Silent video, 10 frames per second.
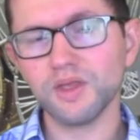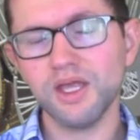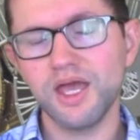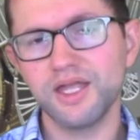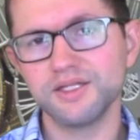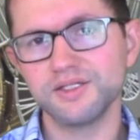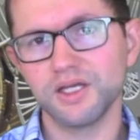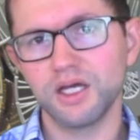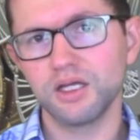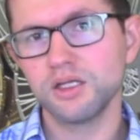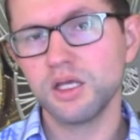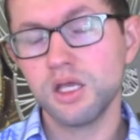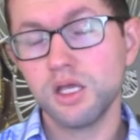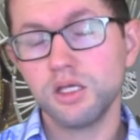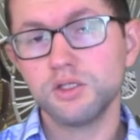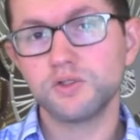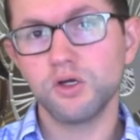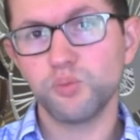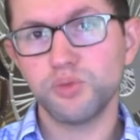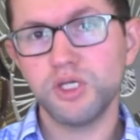And
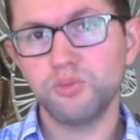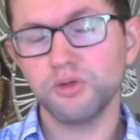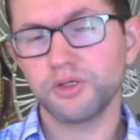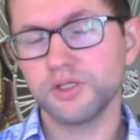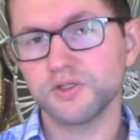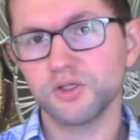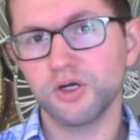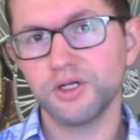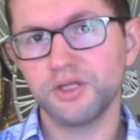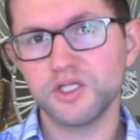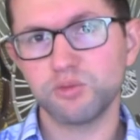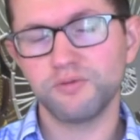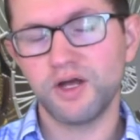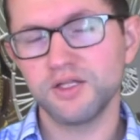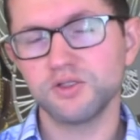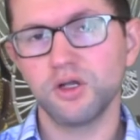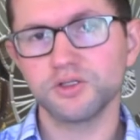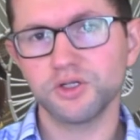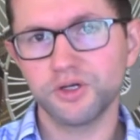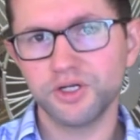so people are concerned, and this provides an
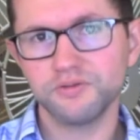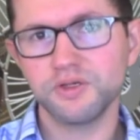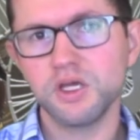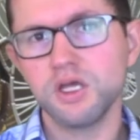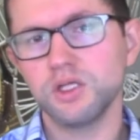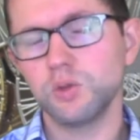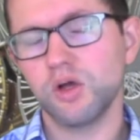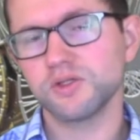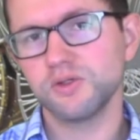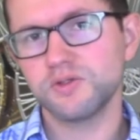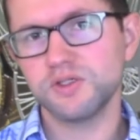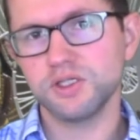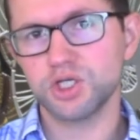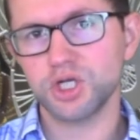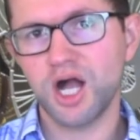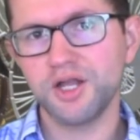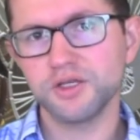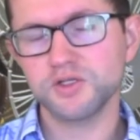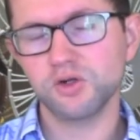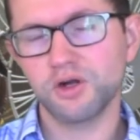alternative. You also see China
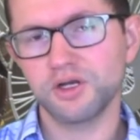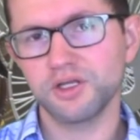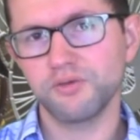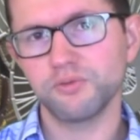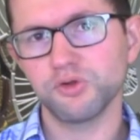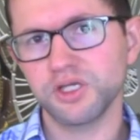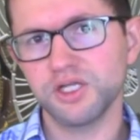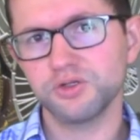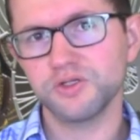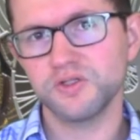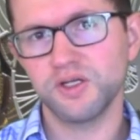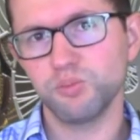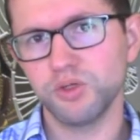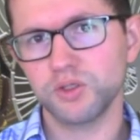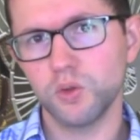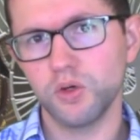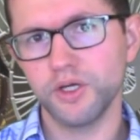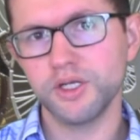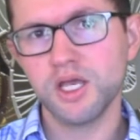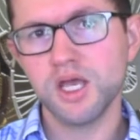starting to get really interested in
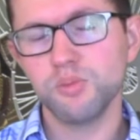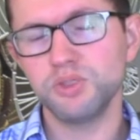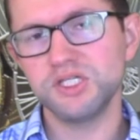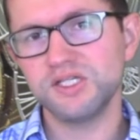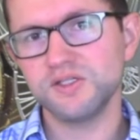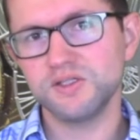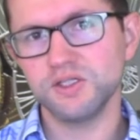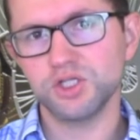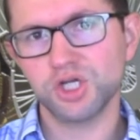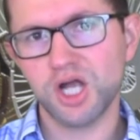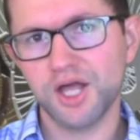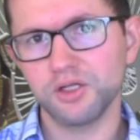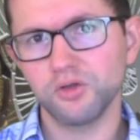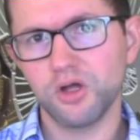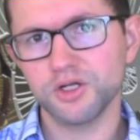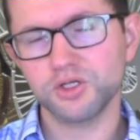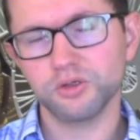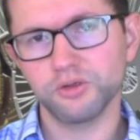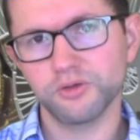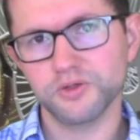Bitcoin. BTC China launched
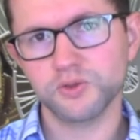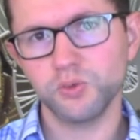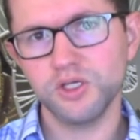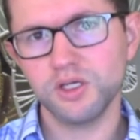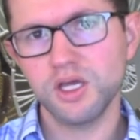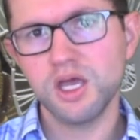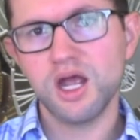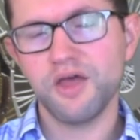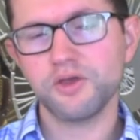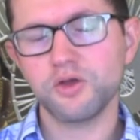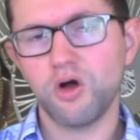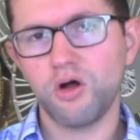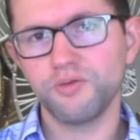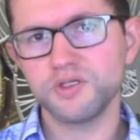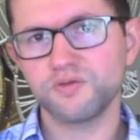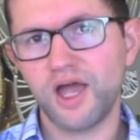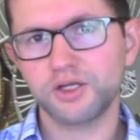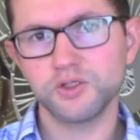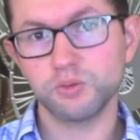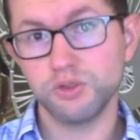earlier this week. I think all these
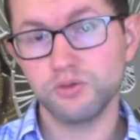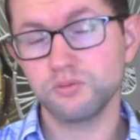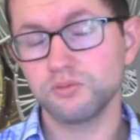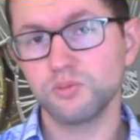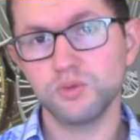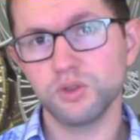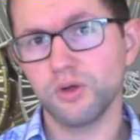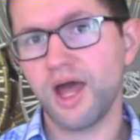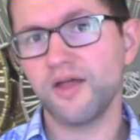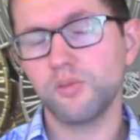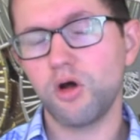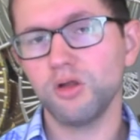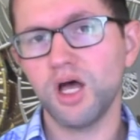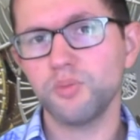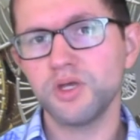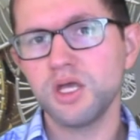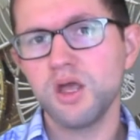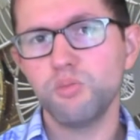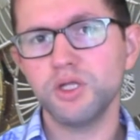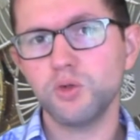factors, when you add them all up,
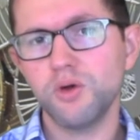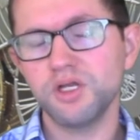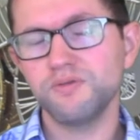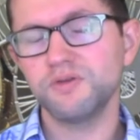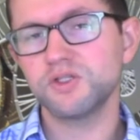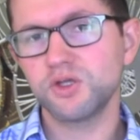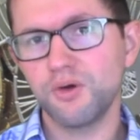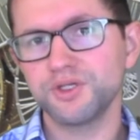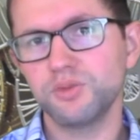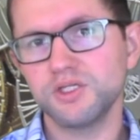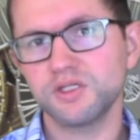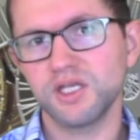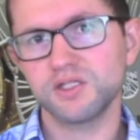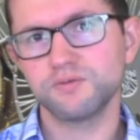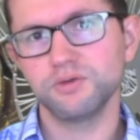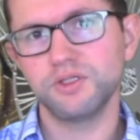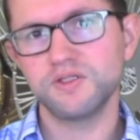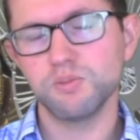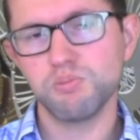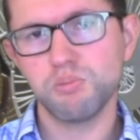Bitcoin, if it's going to be successful, needs
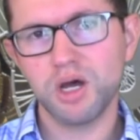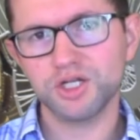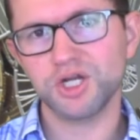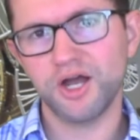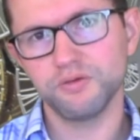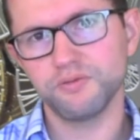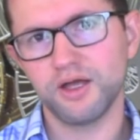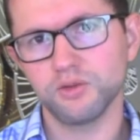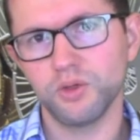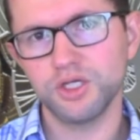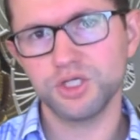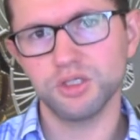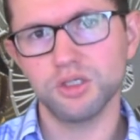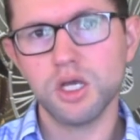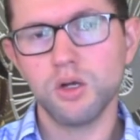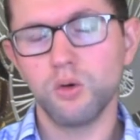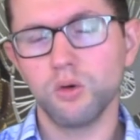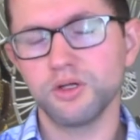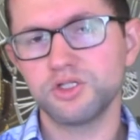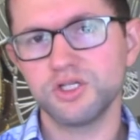a much higher valuation, or
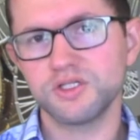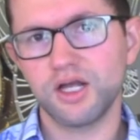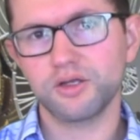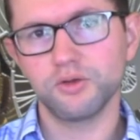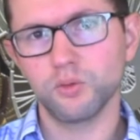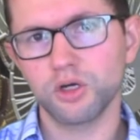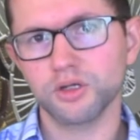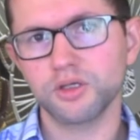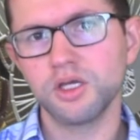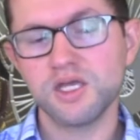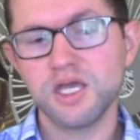it's just not going to work.